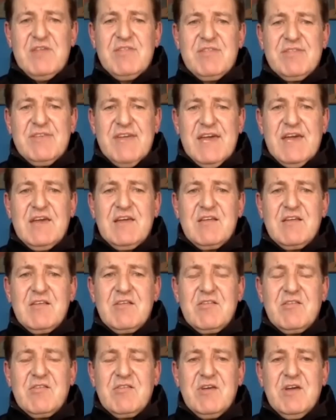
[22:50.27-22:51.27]

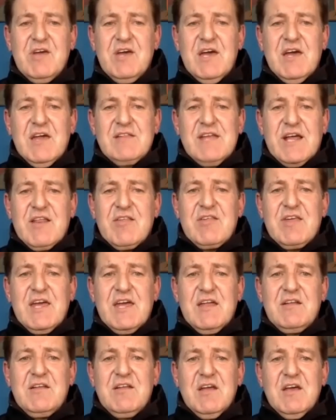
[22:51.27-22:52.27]
things that I
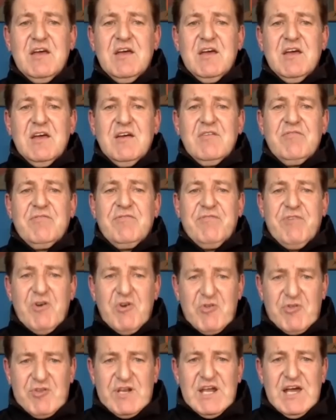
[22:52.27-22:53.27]
said
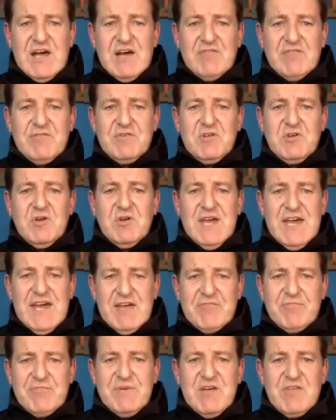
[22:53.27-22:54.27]
first love. You'll
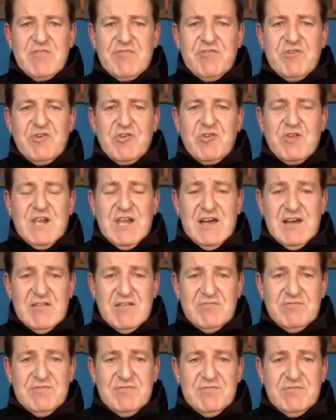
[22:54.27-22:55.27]
have me as first love.